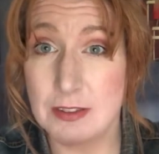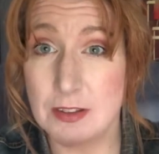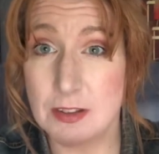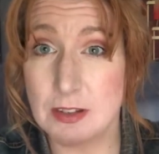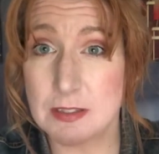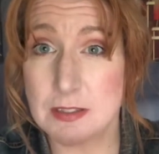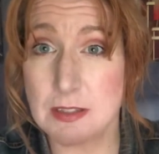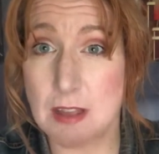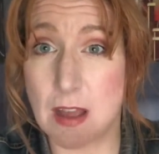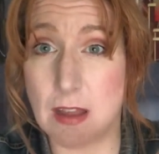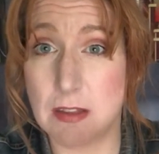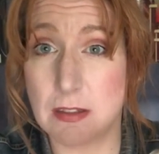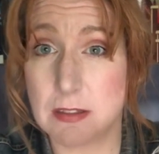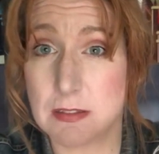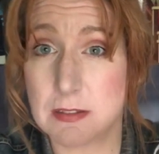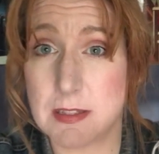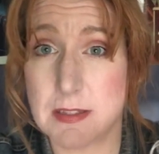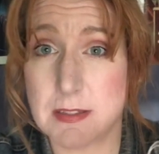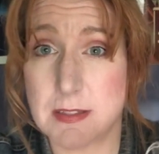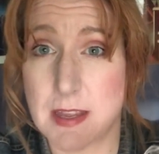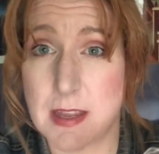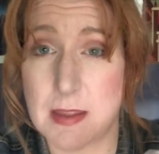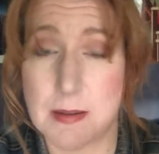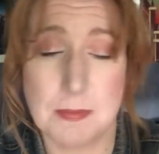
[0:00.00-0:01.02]
the hooks all look the
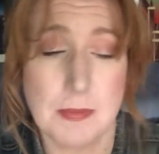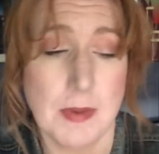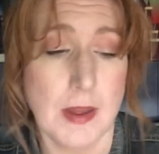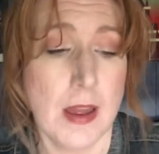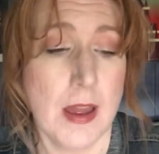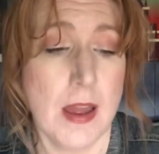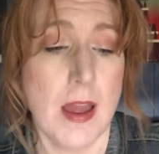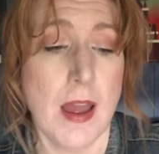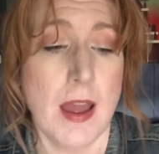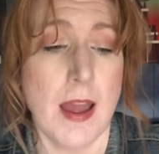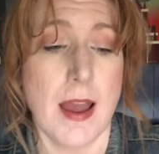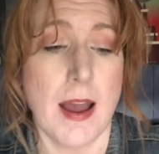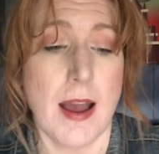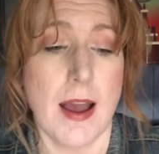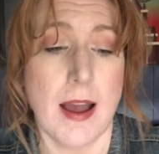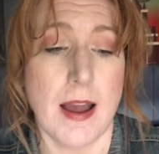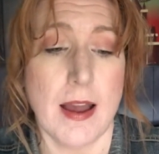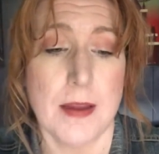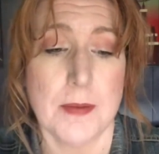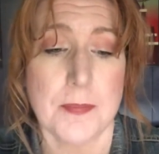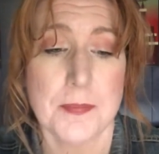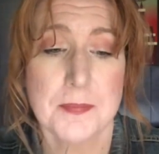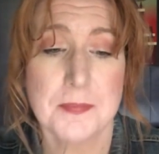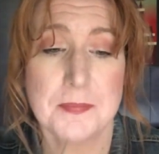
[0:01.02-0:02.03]
same.
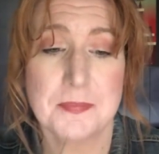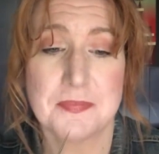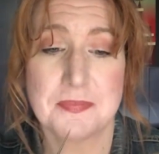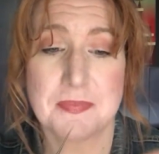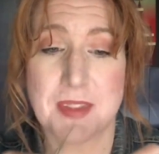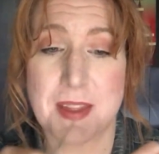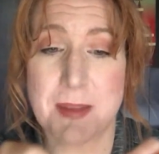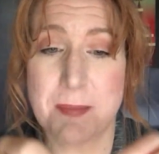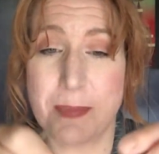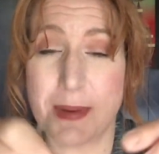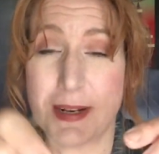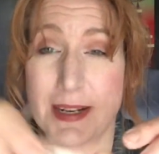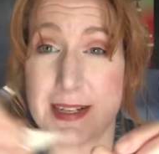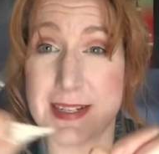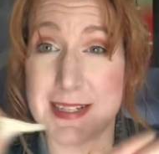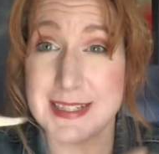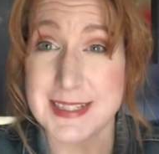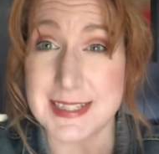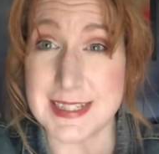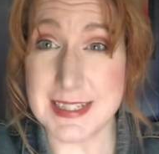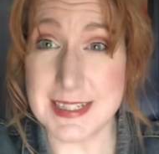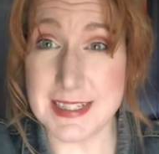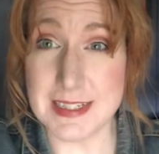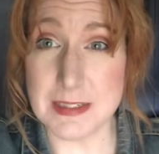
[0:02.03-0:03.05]
Um, but it
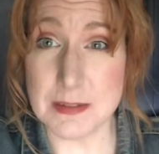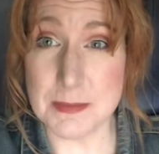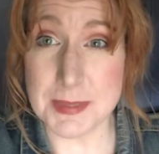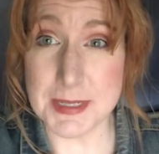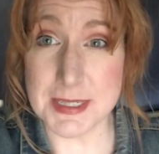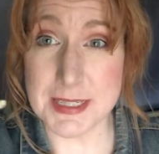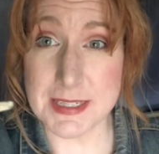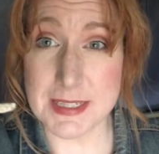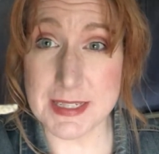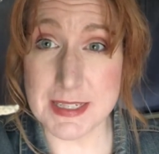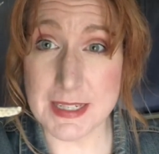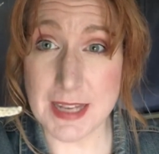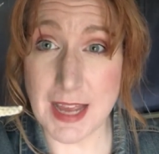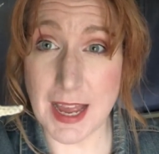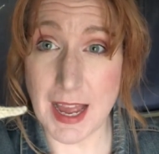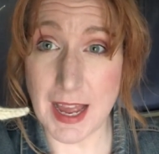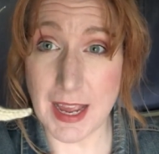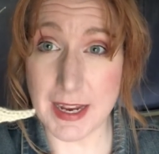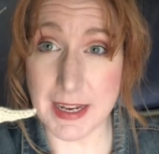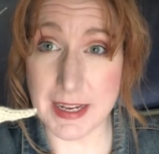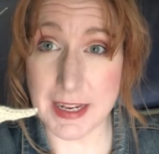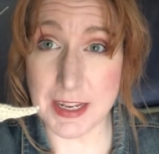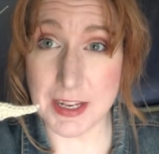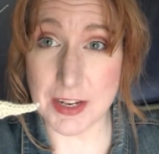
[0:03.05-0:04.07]
is a little bit
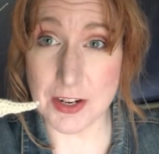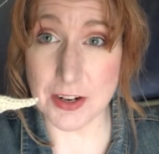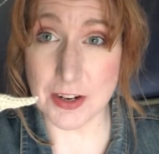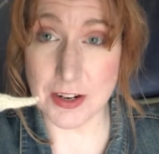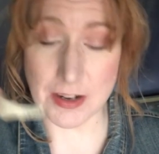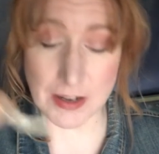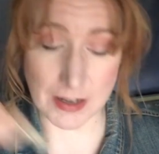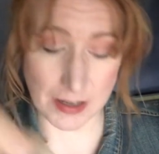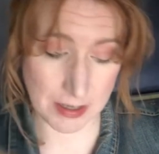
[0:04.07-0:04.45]
tinier.